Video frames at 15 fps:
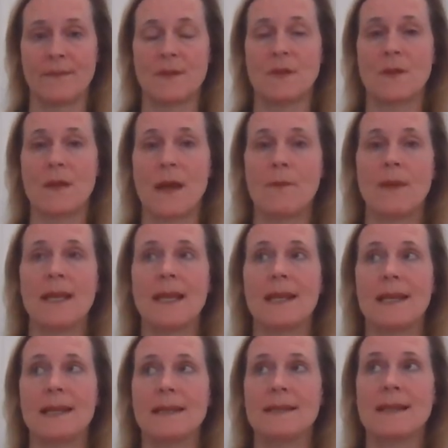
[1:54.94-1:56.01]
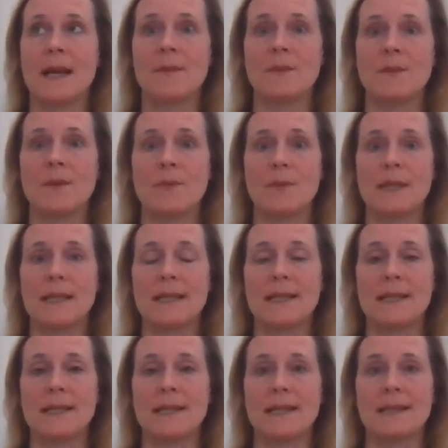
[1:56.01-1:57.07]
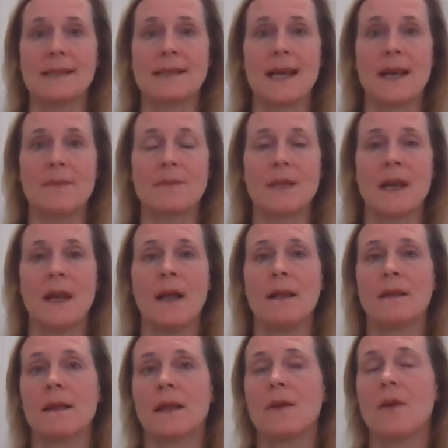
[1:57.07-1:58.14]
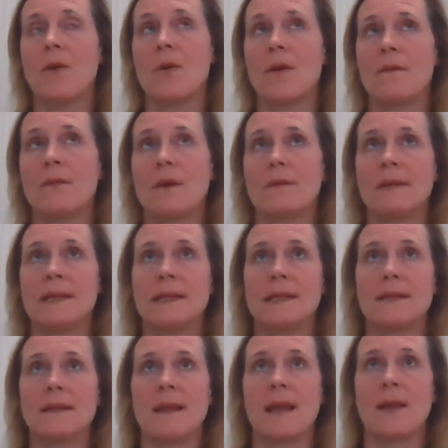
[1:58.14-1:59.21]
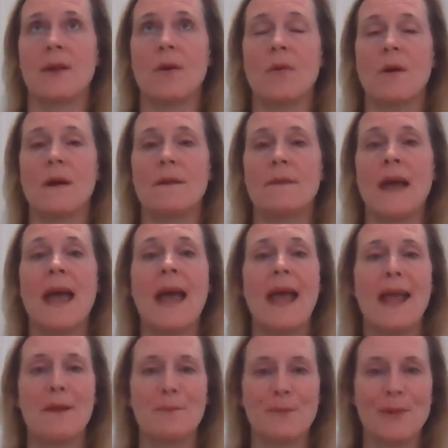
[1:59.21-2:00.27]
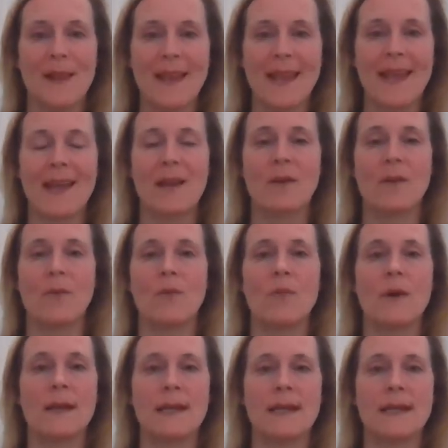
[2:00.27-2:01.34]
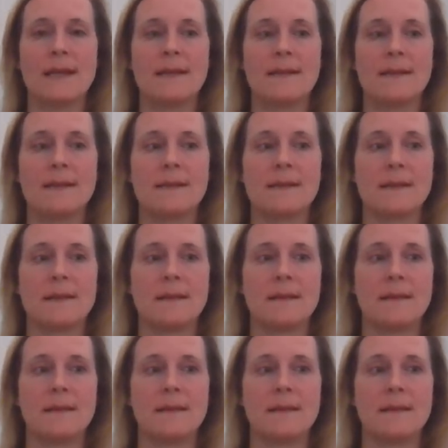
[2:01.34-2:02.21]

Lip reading: so that we can accept what we need to accept, let go of what we need to let go of, and plan what is